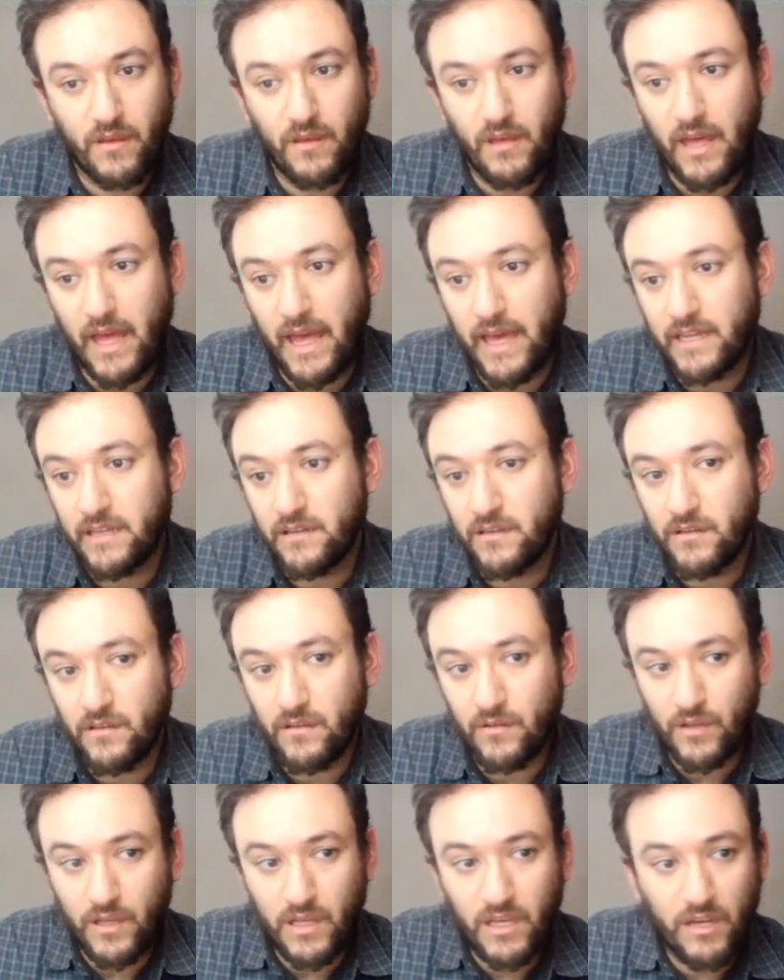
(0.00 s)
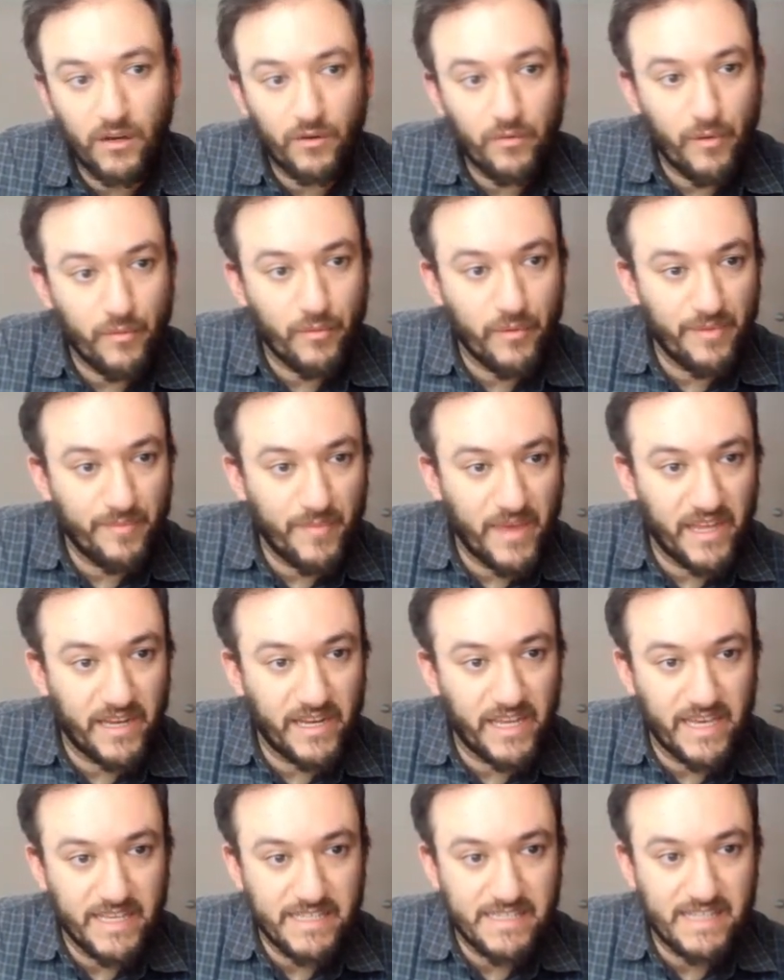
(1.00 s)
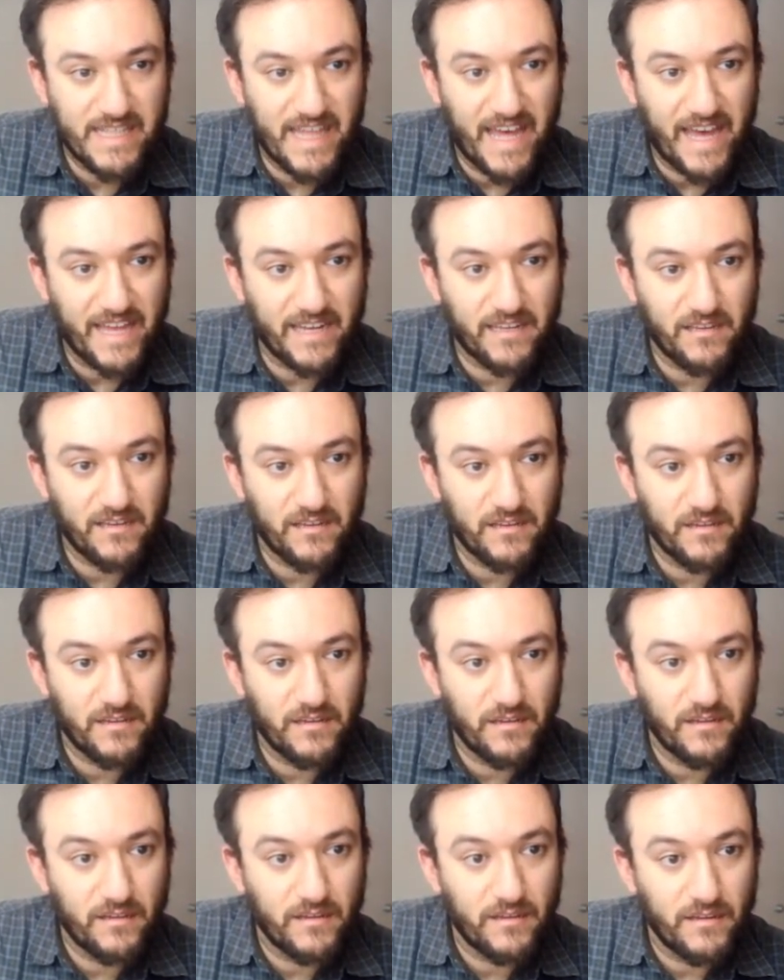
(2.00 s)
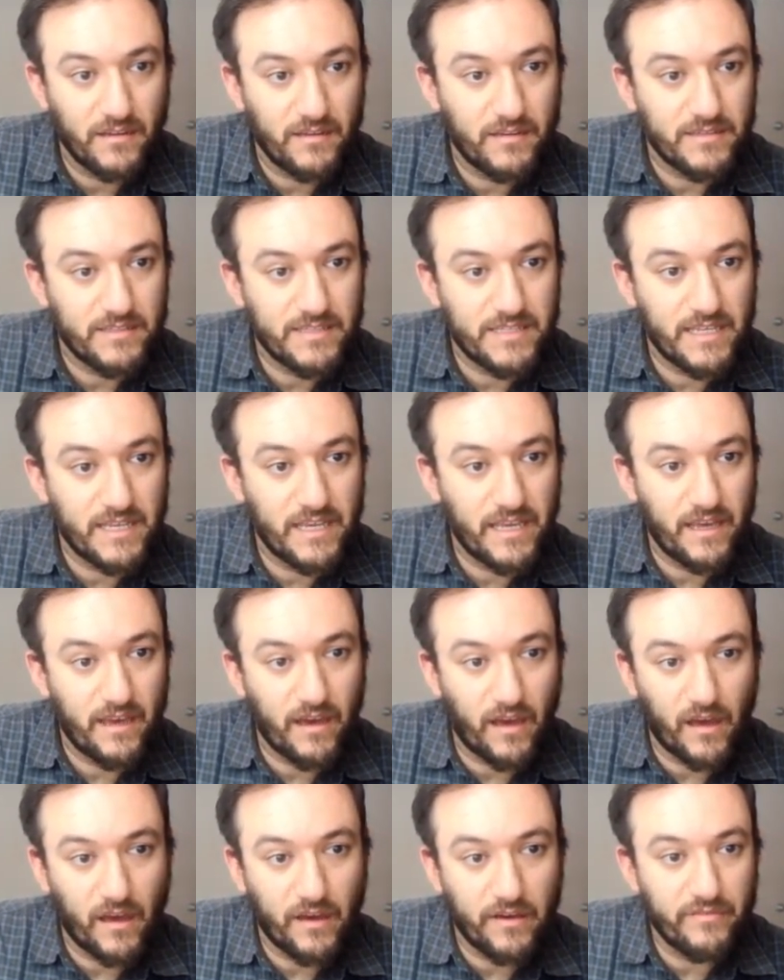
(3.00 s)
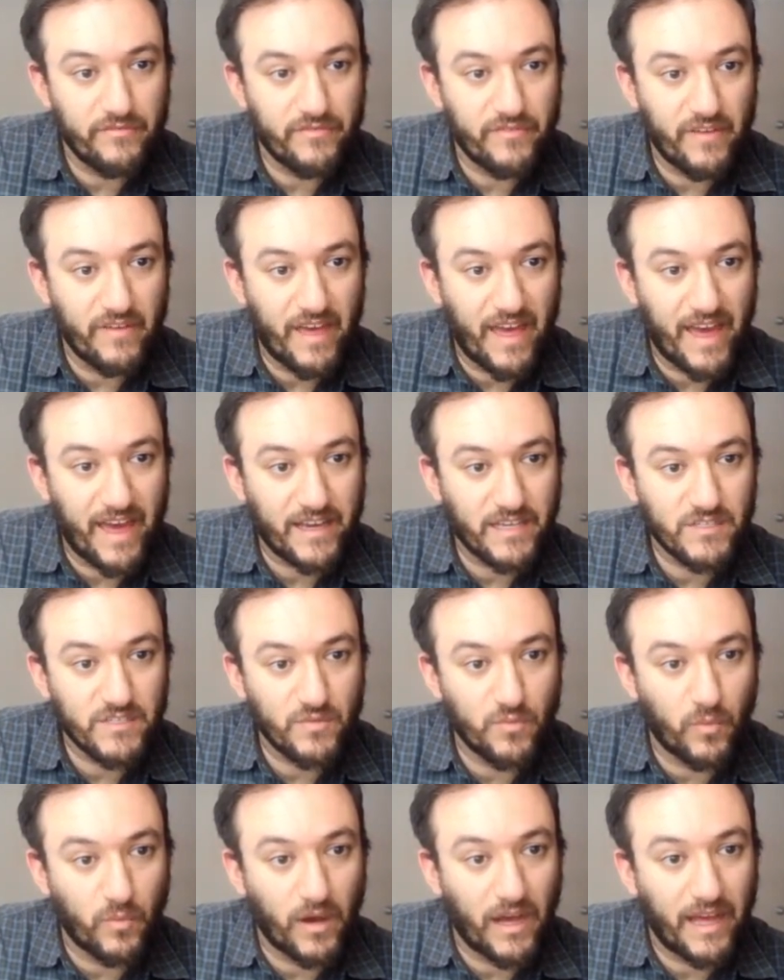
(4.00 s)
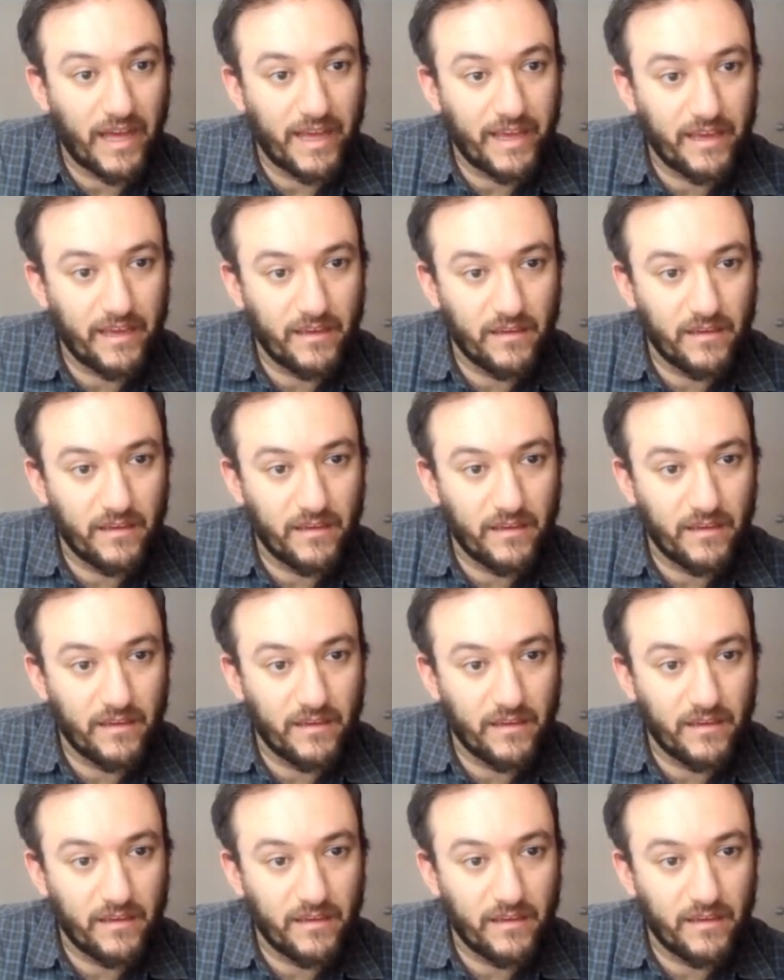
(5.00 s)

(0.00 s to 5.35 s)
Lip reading: And here what we mean is that t of xy